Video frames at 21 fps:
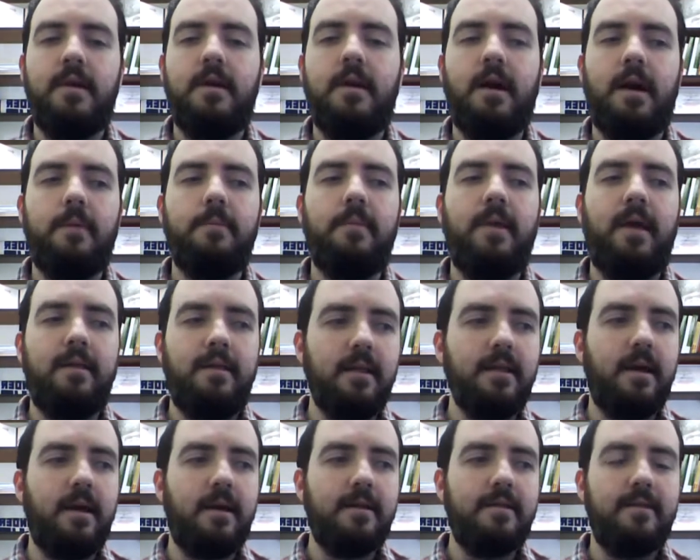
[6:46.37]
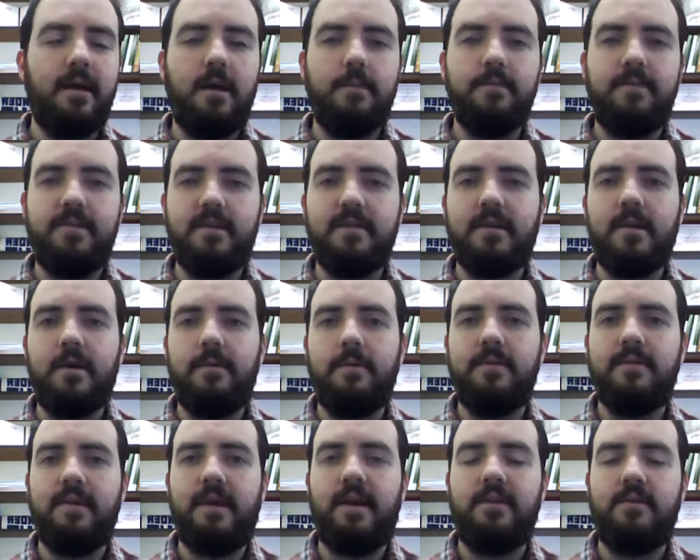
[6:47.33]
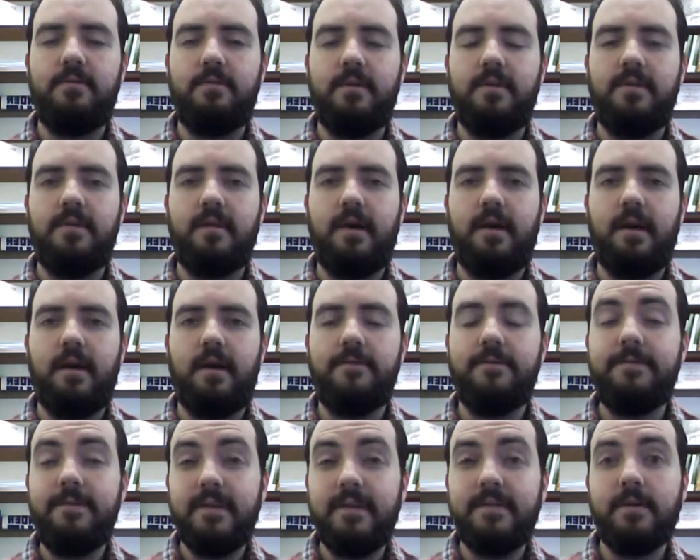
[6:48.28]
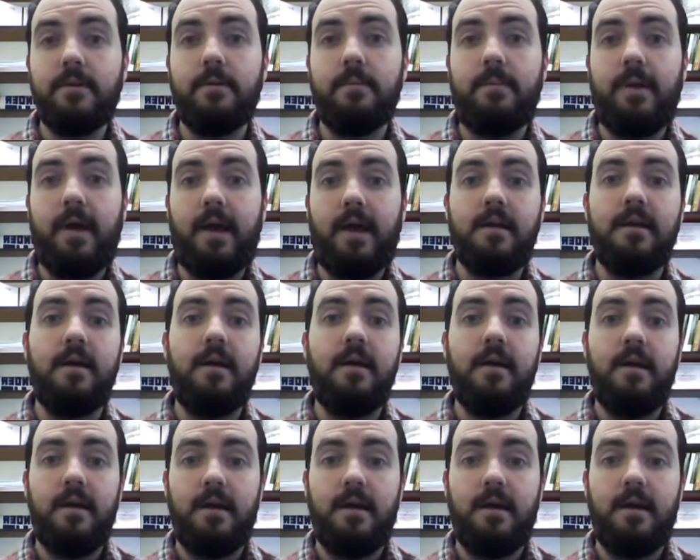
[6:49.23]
And a lot of times this coincides with physical pain.